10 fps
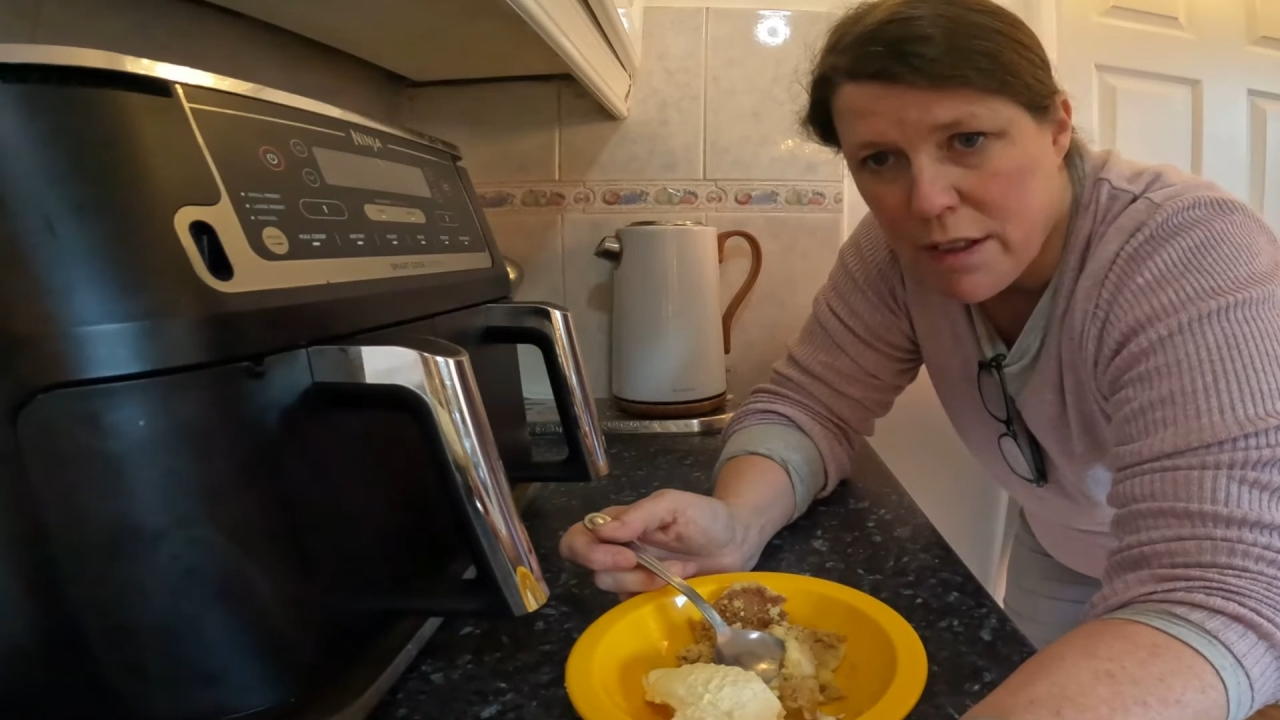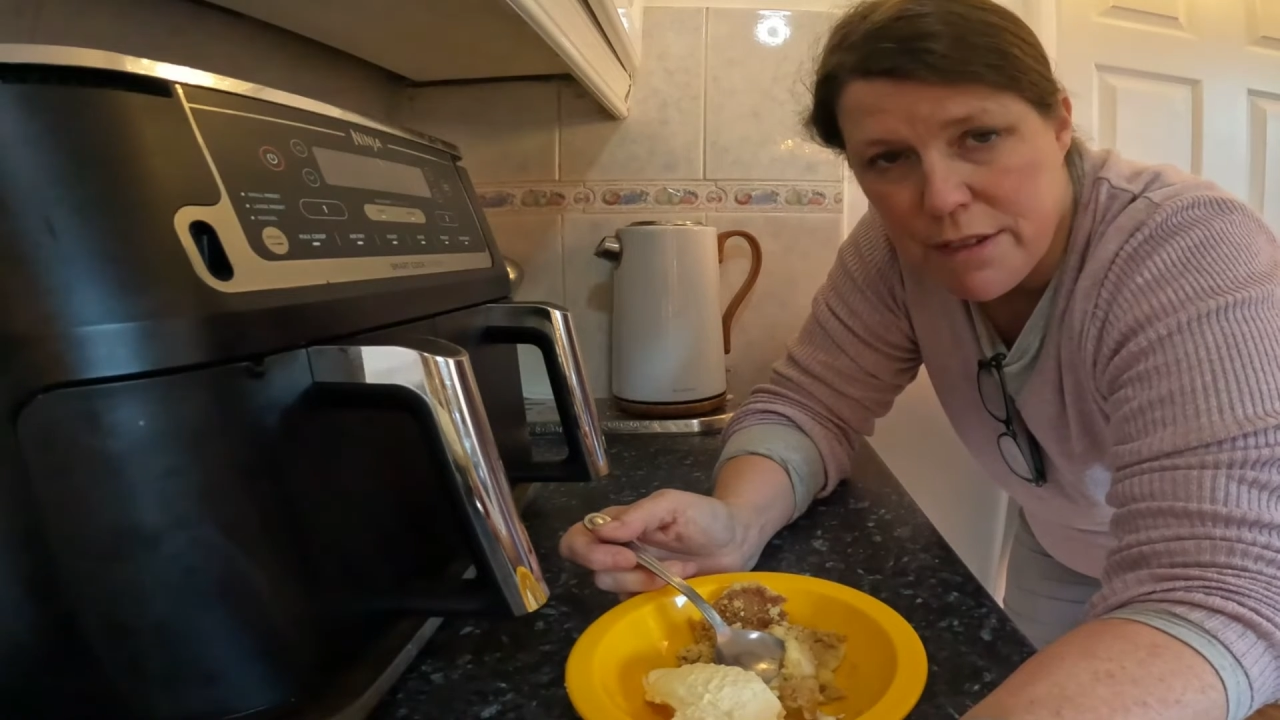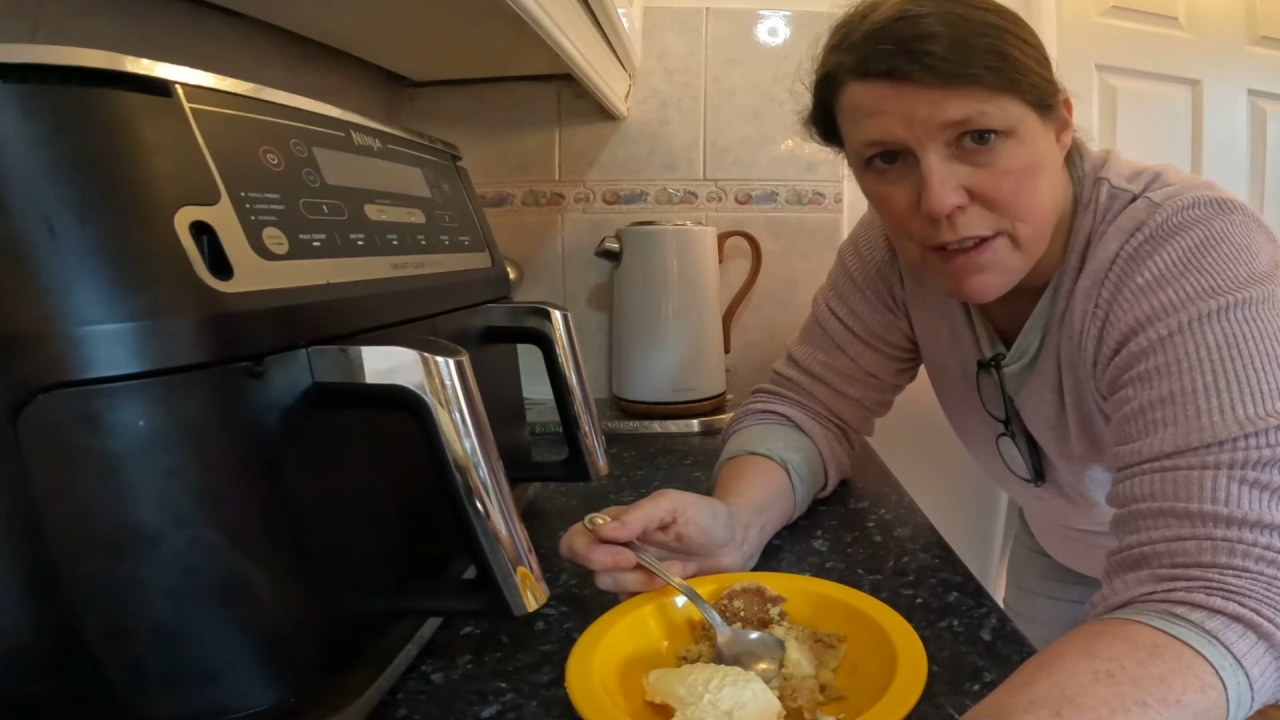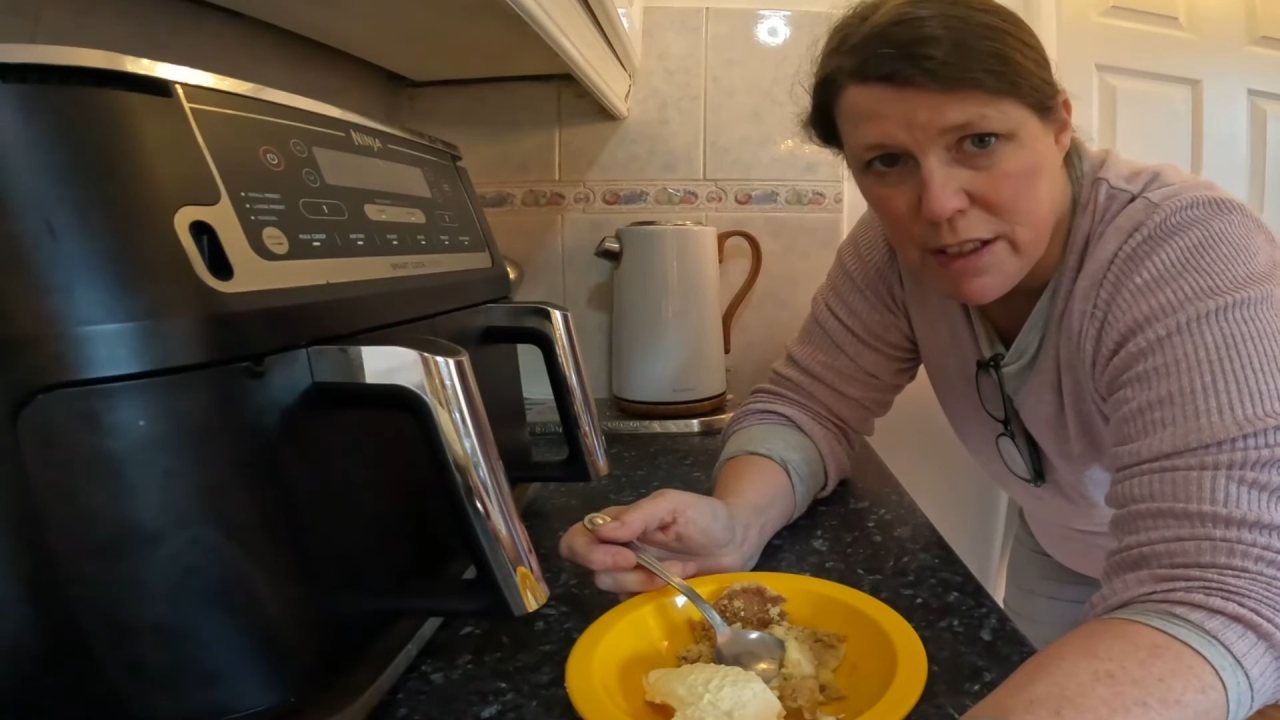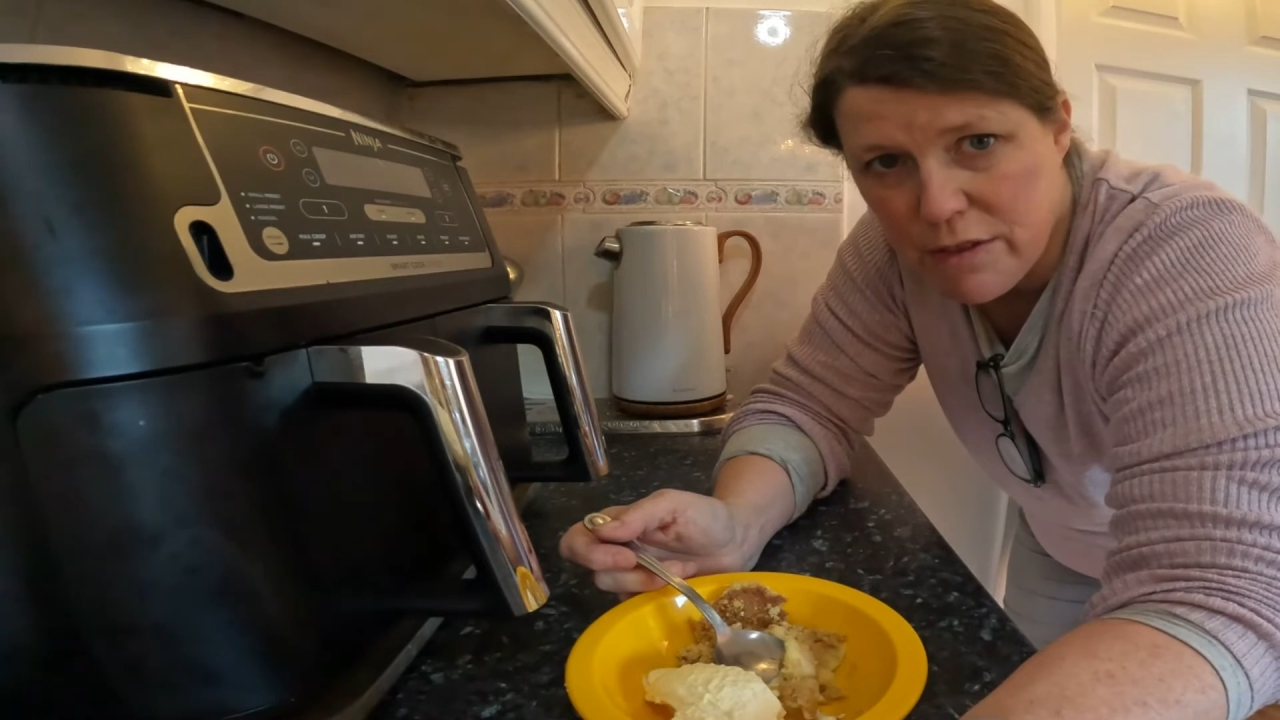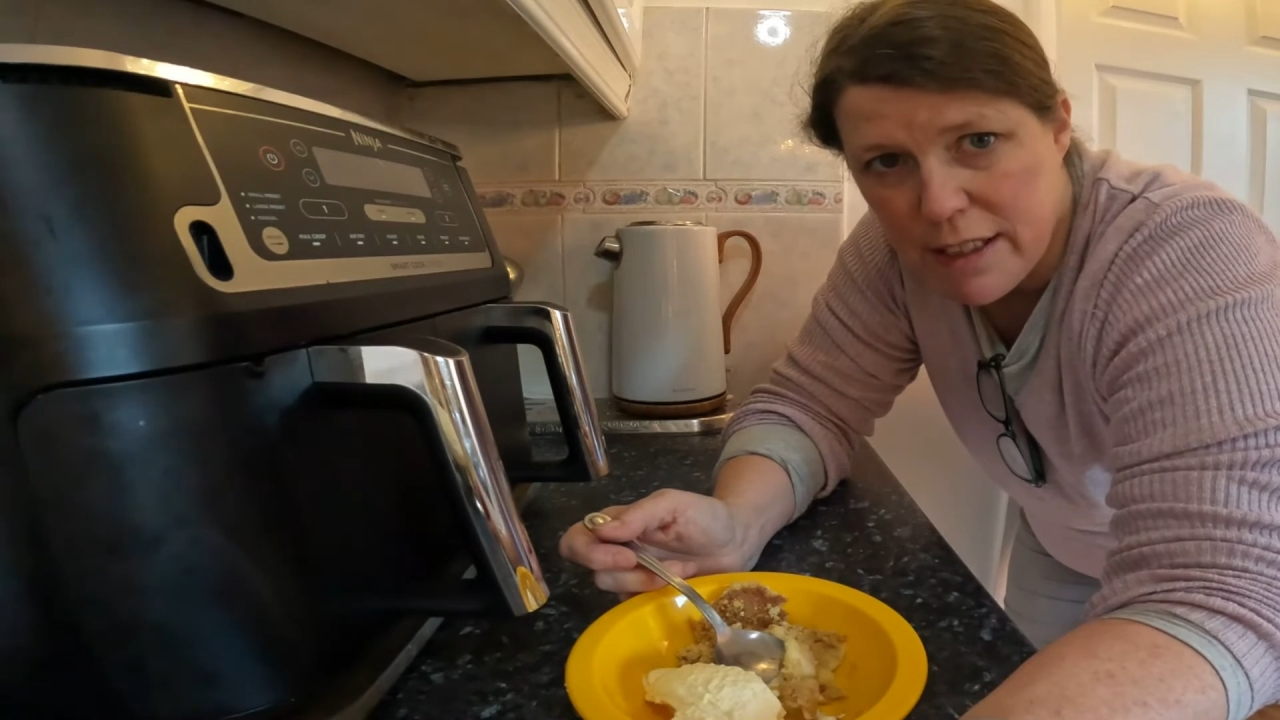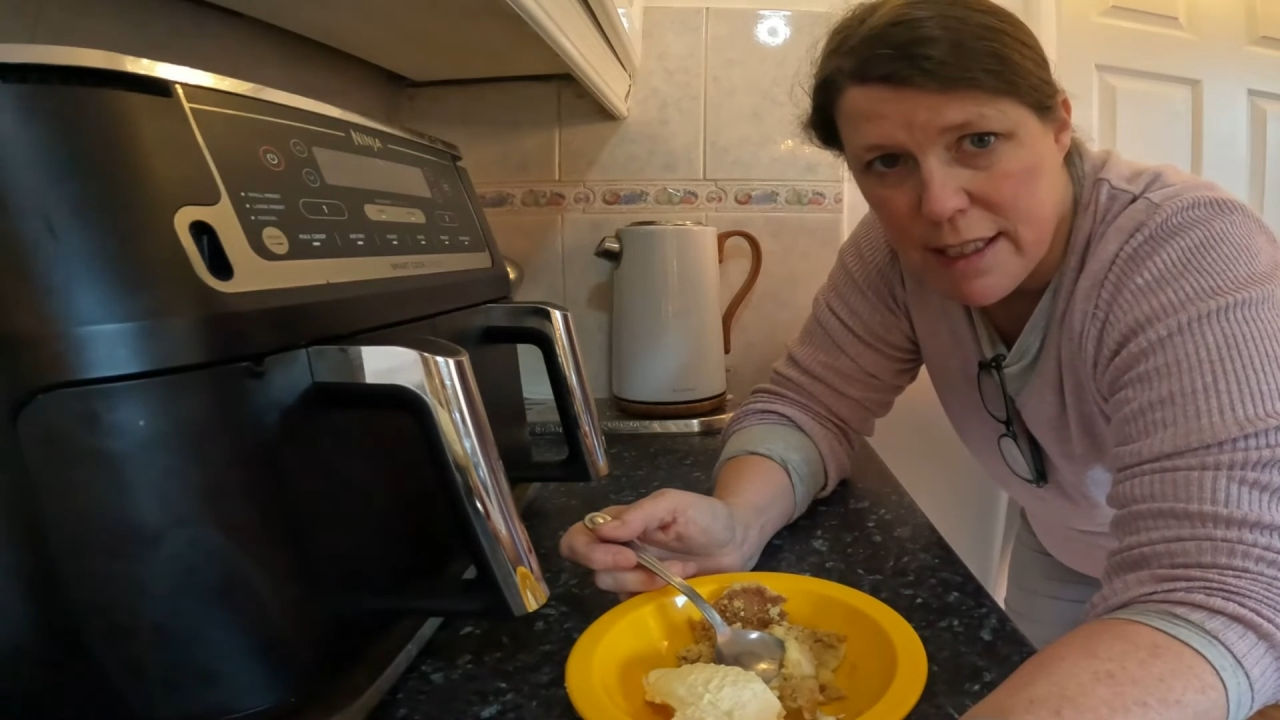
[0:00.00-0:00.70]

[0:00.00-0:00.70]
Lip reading: I don't think it's really